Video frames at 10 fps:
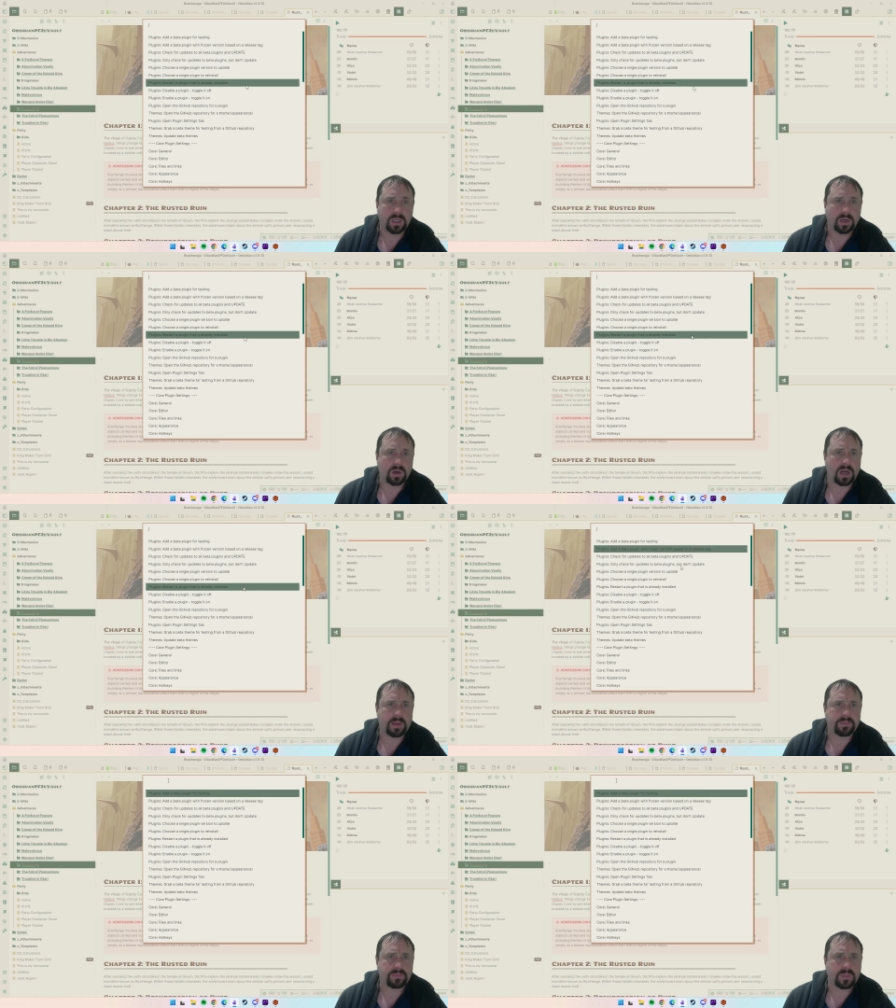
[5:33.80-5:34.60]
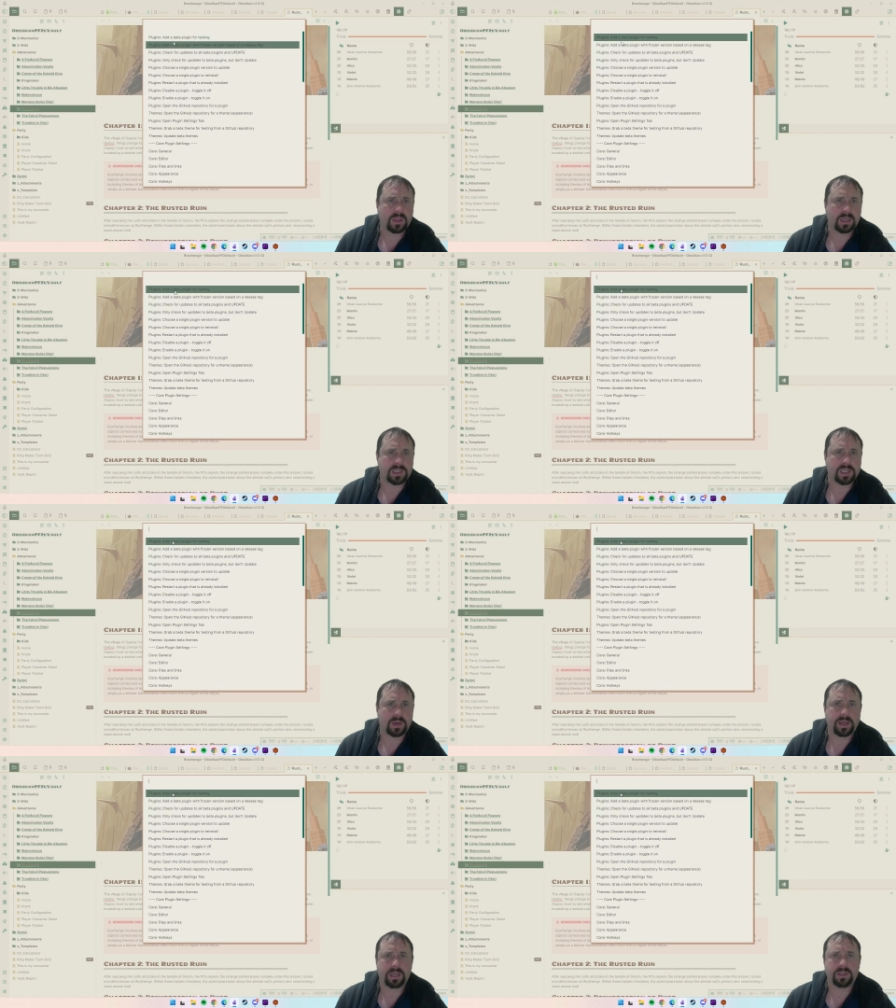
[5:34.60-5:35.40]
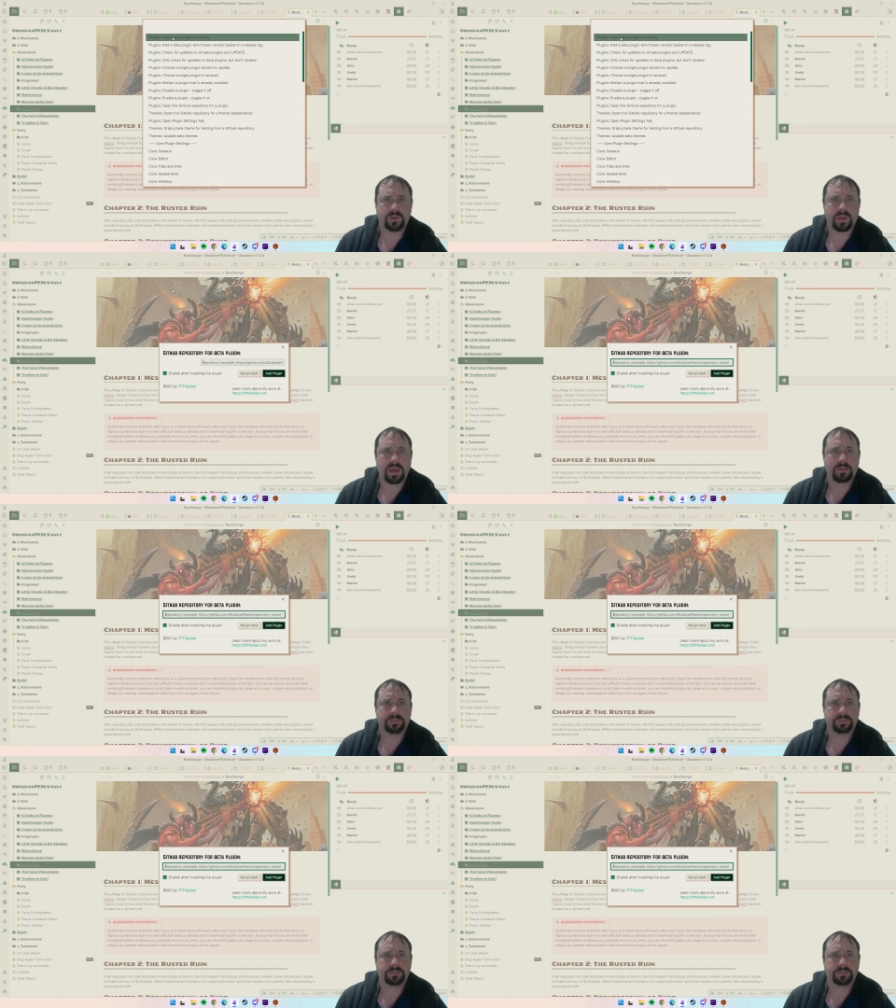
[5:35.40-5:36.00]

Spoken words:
All right, let's go ahead and do that.